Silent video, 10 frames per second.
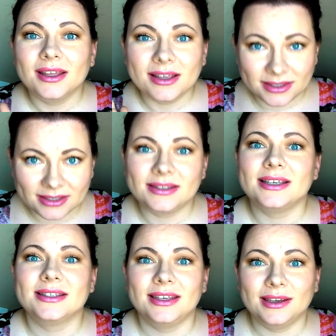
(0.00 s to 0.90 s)
is the
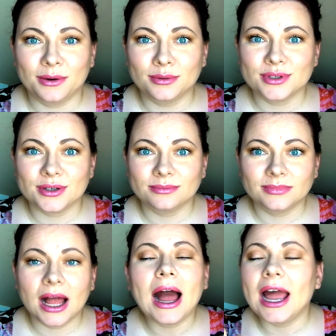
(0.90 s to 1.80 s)
six key holder.
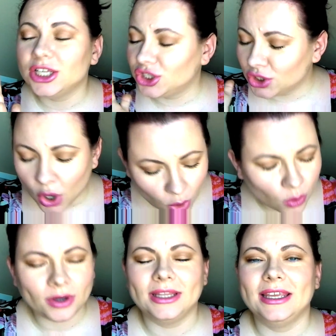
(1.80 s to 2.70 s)
I
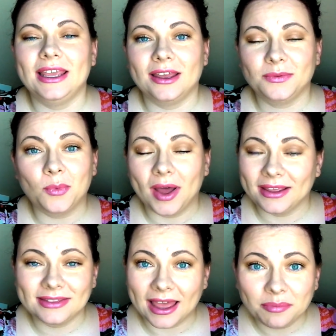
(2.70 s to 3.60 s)
totally get
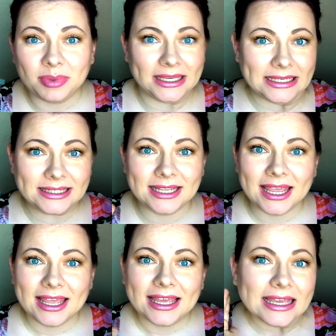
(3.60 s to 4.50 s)
why that piece
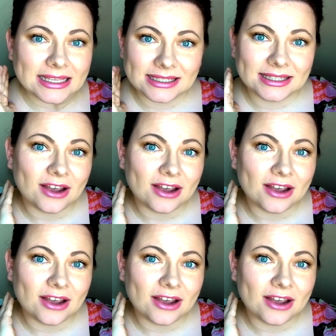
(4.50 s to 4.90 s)
is the